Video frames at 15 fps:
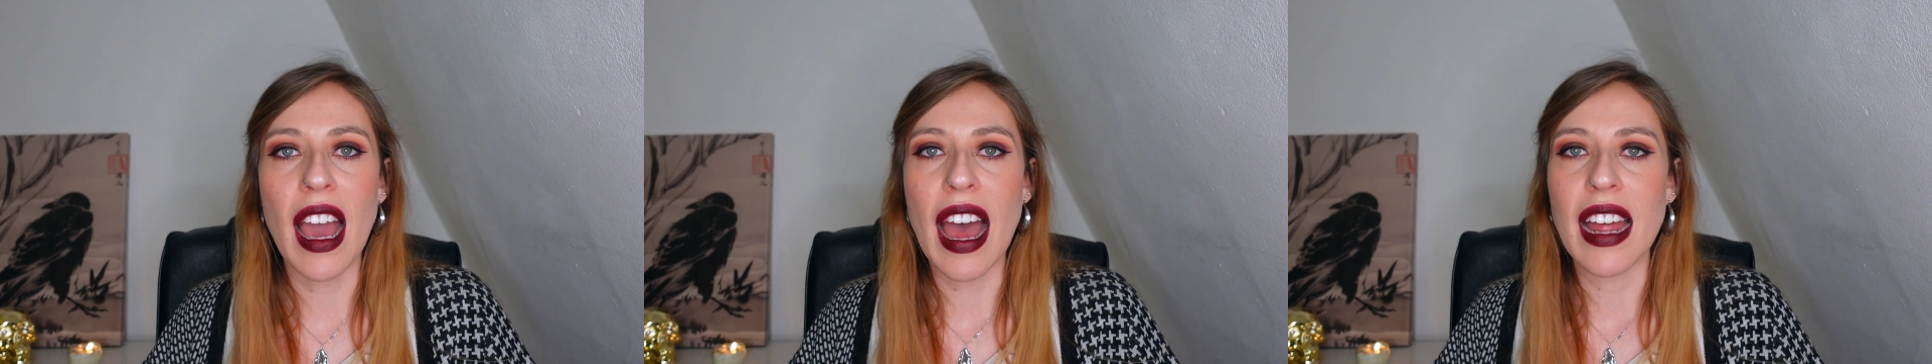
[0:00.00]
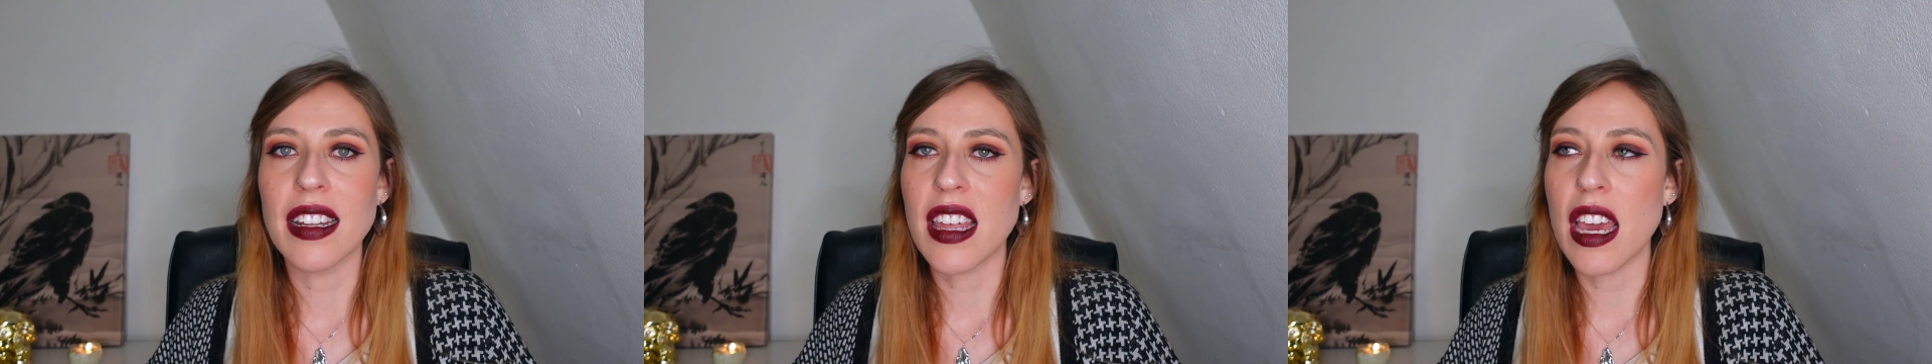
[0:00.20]

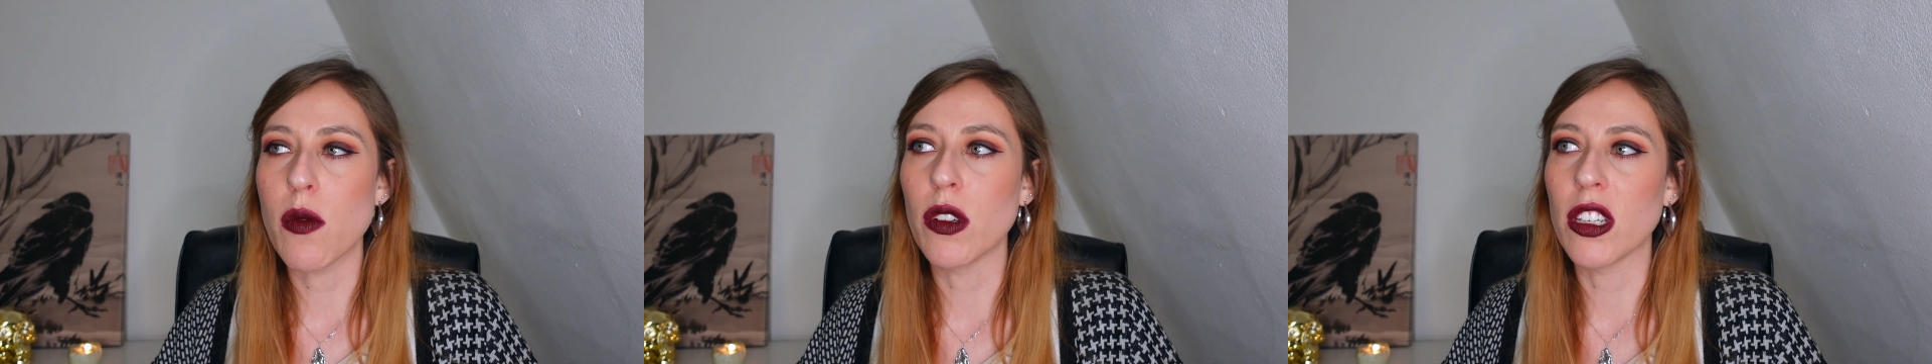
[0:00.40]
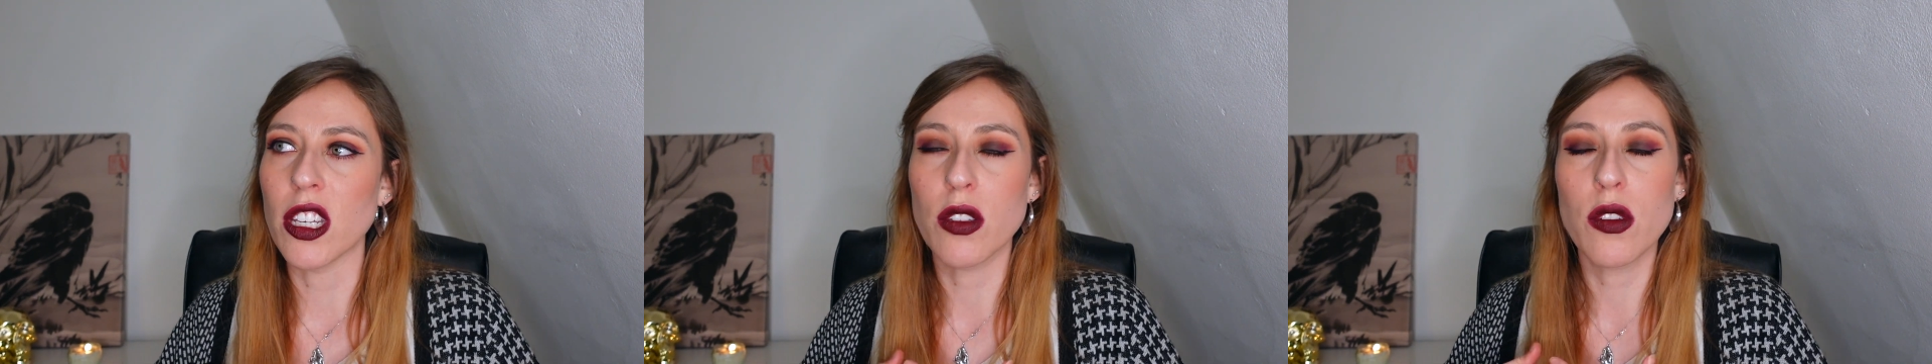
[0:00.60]
and they
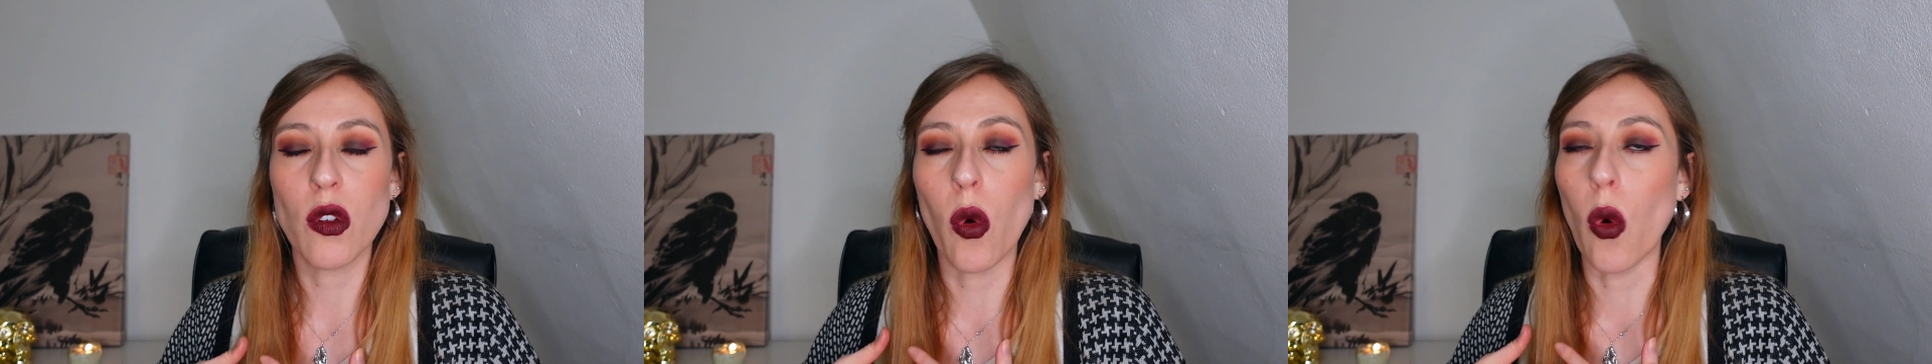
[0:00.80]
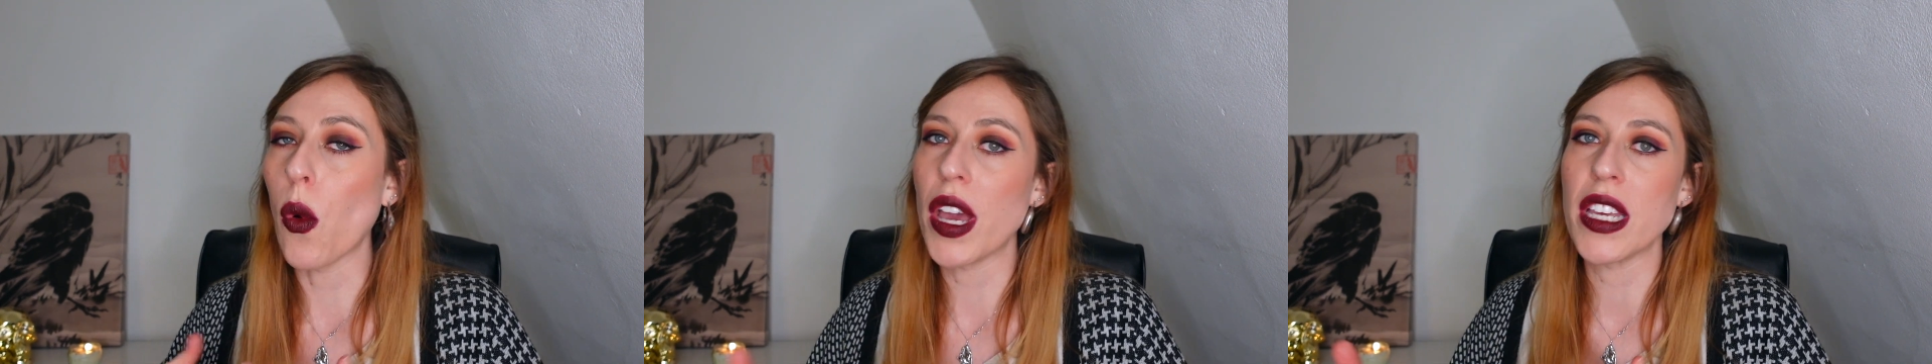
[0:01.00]
were just
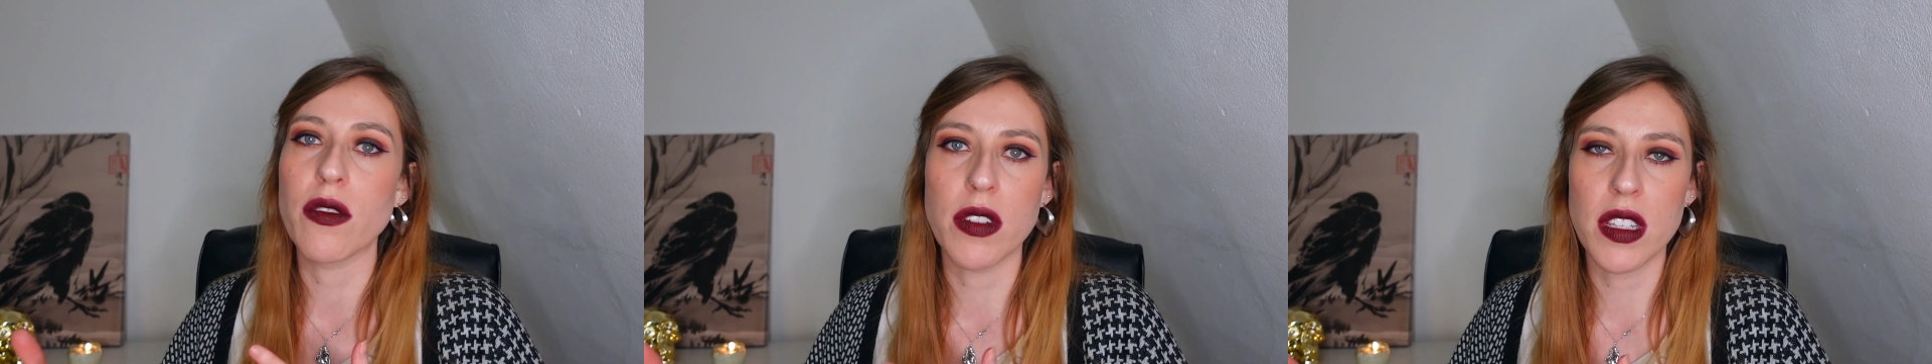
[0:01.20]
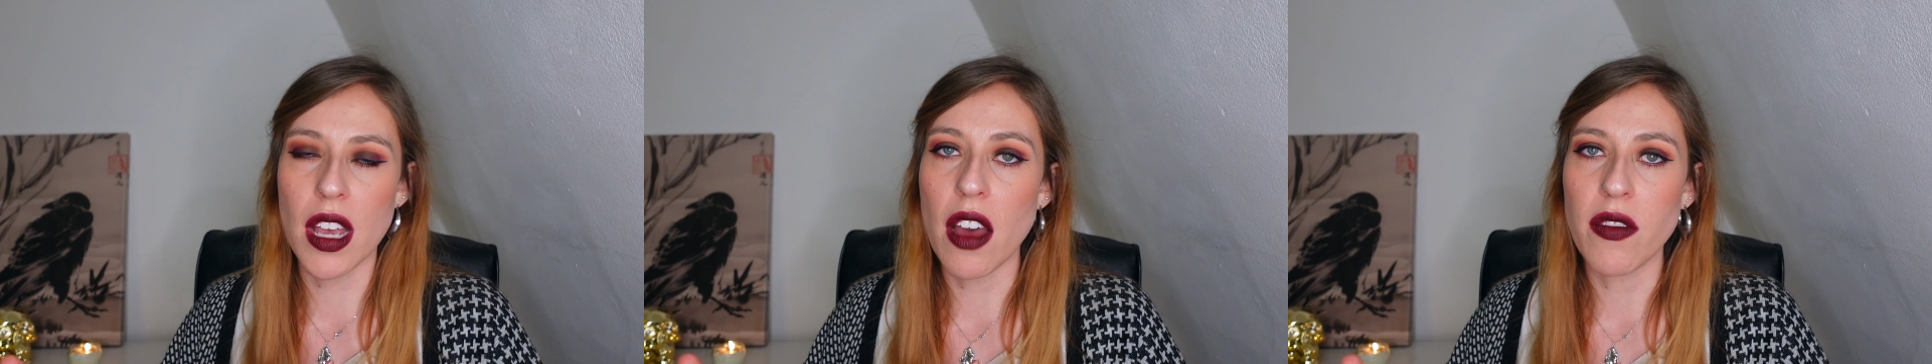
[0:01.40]
always
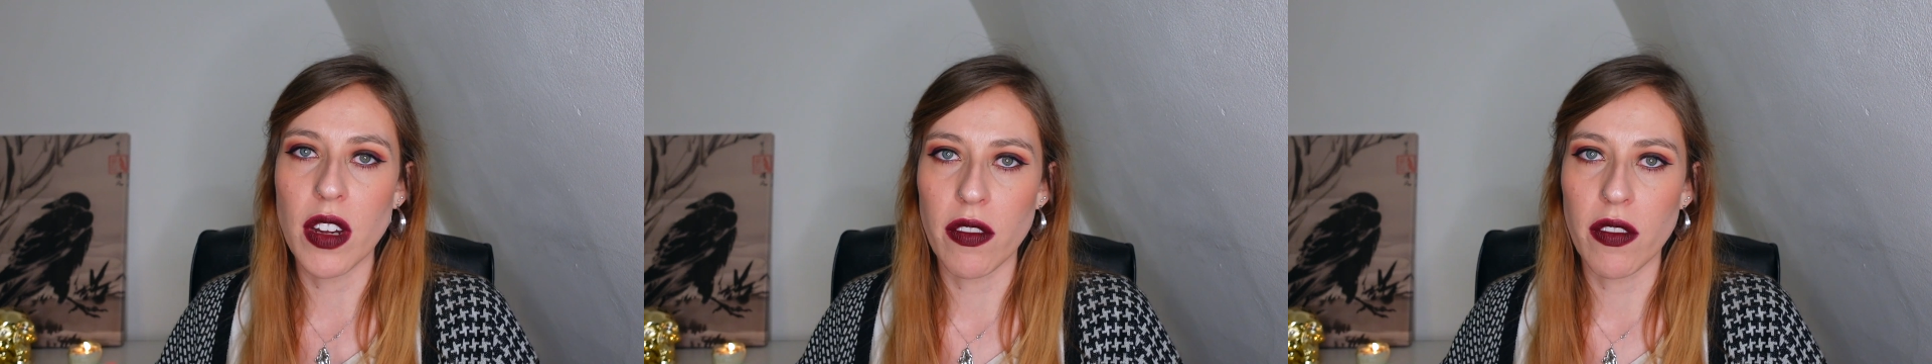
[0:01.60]
reserved